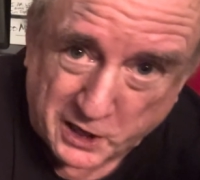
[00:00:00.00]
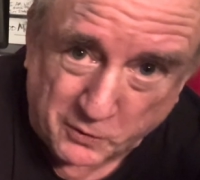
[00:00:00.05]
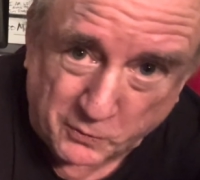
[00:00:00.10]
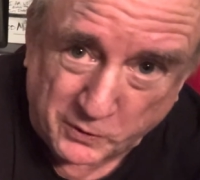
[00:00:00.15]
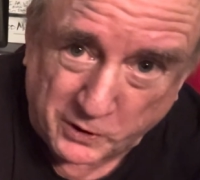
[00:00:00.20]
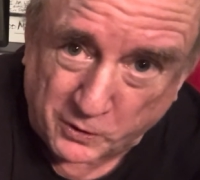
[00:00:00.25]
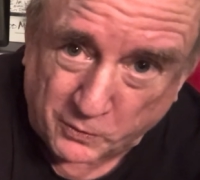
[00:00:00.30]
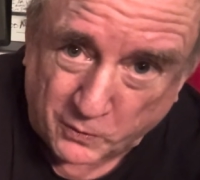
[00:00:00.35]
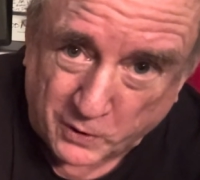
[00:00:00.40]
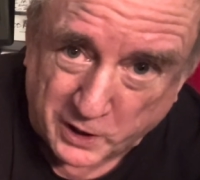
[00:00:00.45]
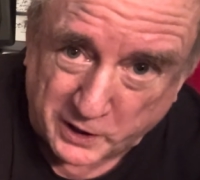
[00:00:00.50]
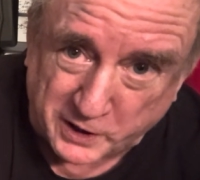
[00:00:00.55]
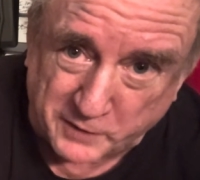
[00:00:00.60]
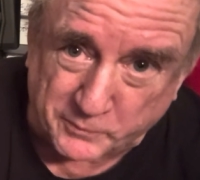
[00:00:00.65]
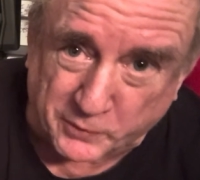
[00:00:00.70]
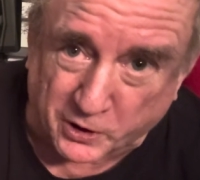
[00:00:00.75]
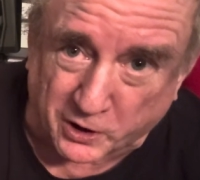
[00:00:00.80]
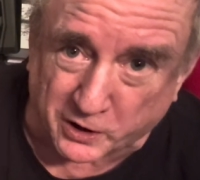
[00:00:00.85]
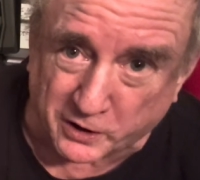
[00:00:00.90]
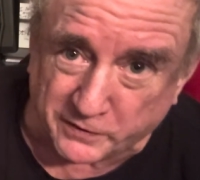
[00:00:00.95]
and we don't want any
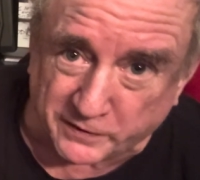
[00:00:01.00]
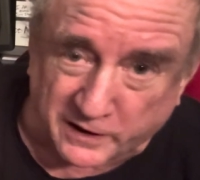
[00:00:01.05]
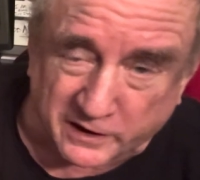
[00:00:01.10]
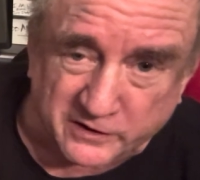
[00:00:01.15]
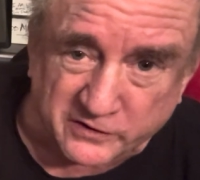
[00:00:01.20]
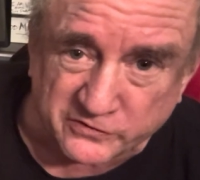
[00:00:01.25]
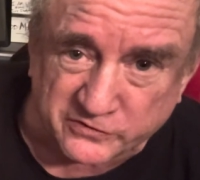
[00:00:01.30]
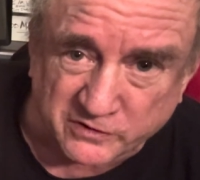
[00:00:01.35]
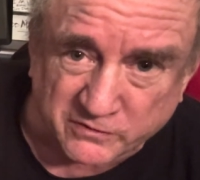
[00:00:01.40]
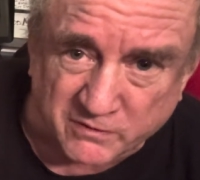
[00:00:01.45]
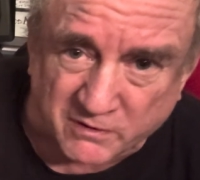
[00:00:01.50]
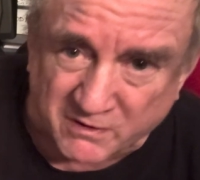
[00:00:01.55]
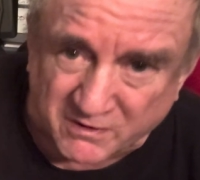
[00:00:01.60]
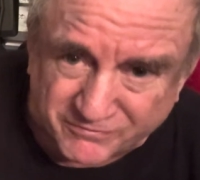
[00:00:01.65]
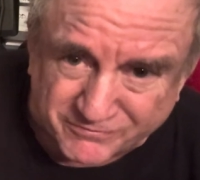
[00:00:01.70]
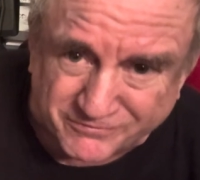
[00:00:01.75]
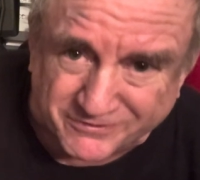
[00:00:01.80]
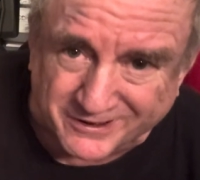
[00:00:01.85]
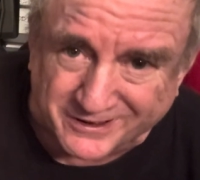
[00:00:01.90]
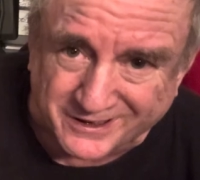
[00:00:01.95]
part of that, because they're all
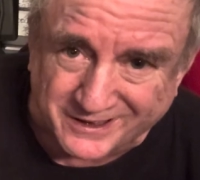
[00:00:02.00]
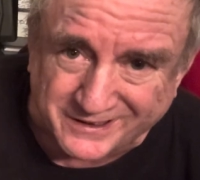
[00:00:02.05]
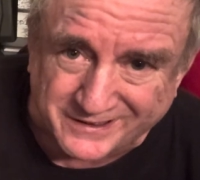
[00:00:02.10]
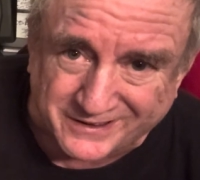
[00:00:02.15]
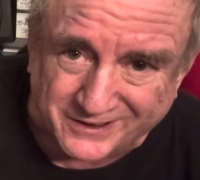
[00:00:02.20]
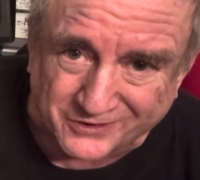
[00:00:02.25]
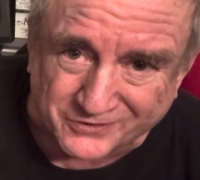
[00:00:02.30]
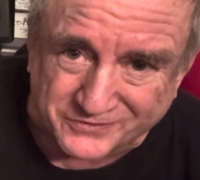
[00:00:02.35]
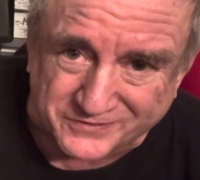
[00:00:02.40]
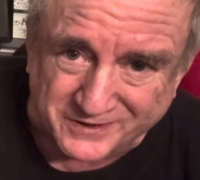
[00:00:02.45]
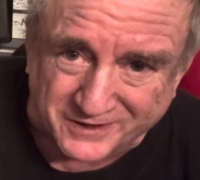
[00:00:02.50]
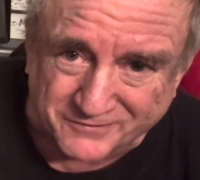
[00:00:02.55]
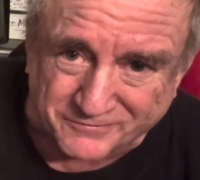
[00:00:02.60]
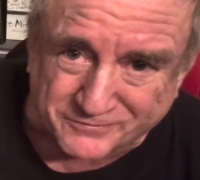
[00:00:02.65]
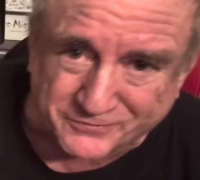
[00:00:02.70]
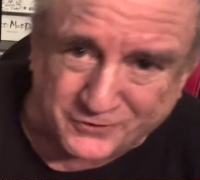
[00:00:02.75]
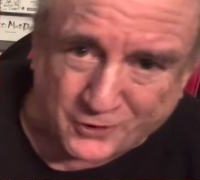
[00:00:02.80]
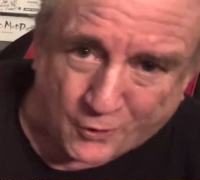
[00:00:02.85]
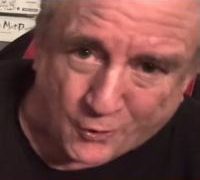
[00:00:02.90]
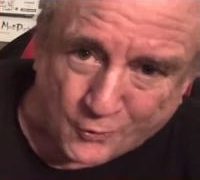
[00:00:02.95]
friggin' guilty of
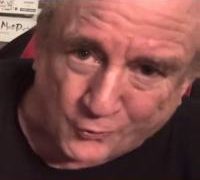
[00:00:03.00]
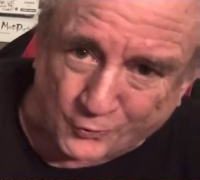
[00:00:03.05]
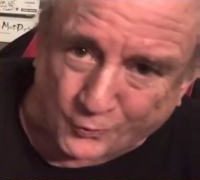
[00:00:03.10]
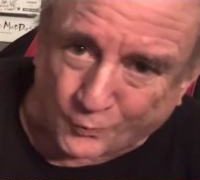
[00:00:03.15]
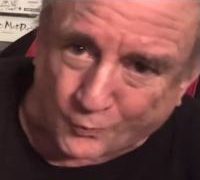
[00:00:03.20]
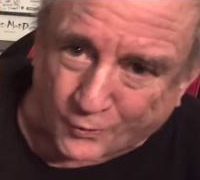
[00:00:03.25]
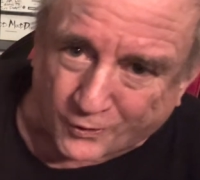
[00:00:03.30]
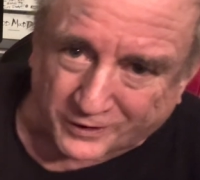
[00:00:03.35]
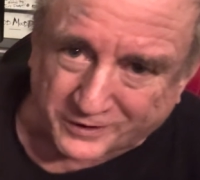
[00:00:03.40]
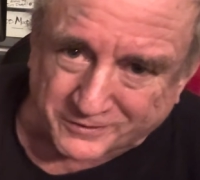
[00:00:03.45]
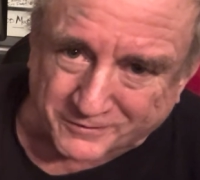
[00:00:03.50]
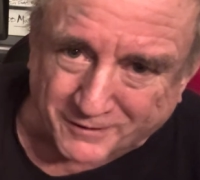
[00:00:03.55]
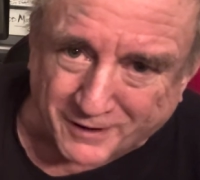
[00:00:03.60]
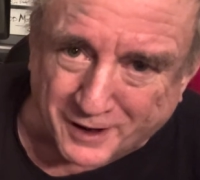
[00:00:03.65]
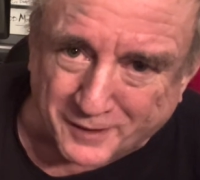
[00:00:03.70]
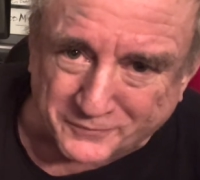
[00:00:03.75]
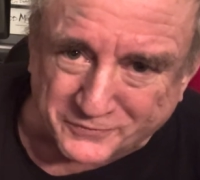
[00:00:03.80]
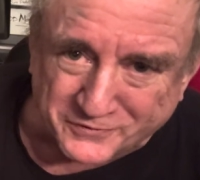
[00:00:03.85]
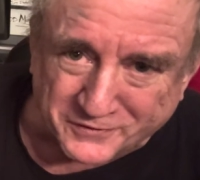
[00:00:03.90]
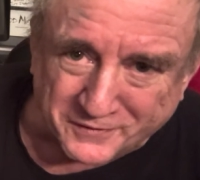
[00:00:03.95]
total war
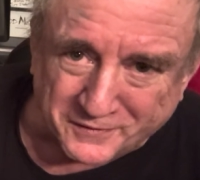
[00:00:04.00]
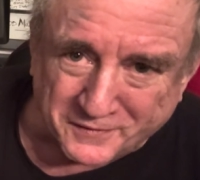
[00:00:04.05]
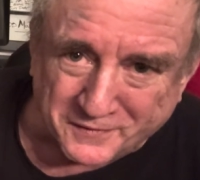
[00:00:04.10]
crimes.